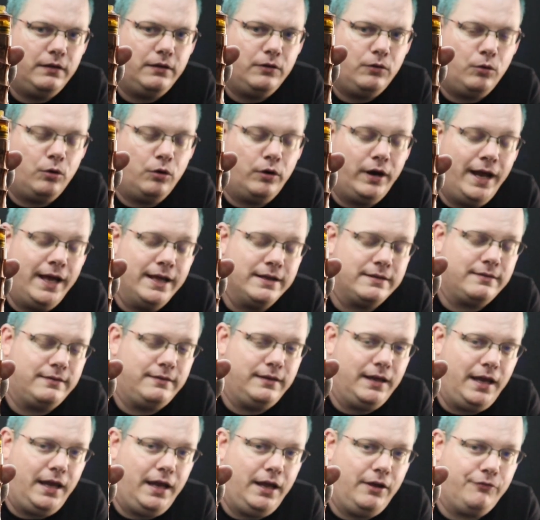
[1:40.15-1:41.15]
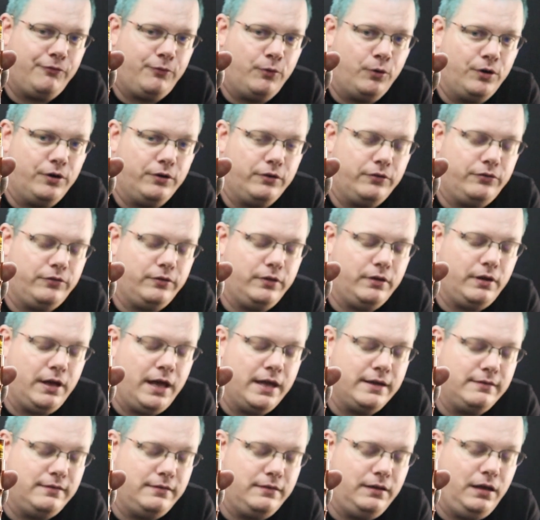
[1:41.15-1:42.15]
or SC for
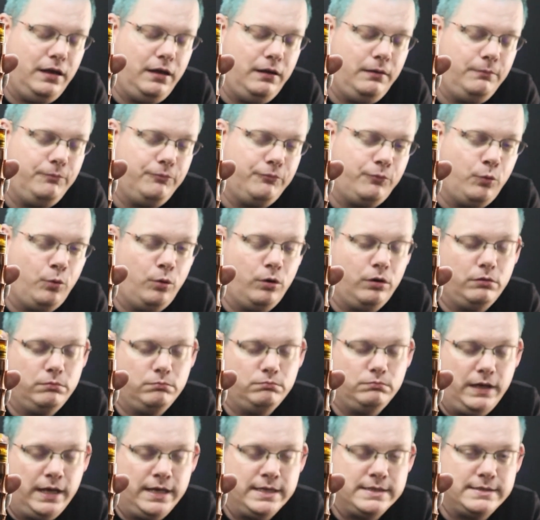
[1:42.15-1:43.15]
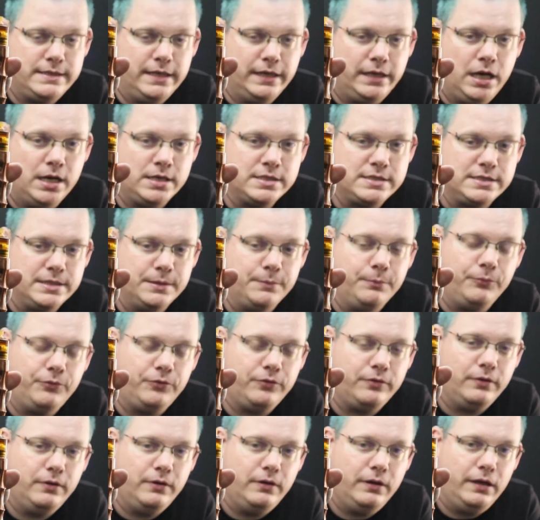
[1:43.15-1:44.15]
SC
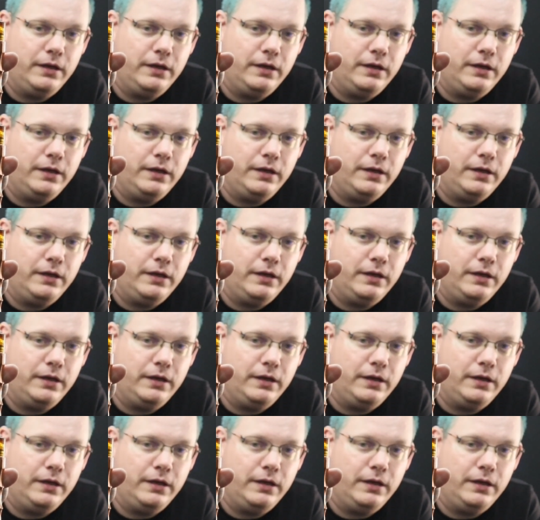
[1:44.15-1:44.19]
Customs.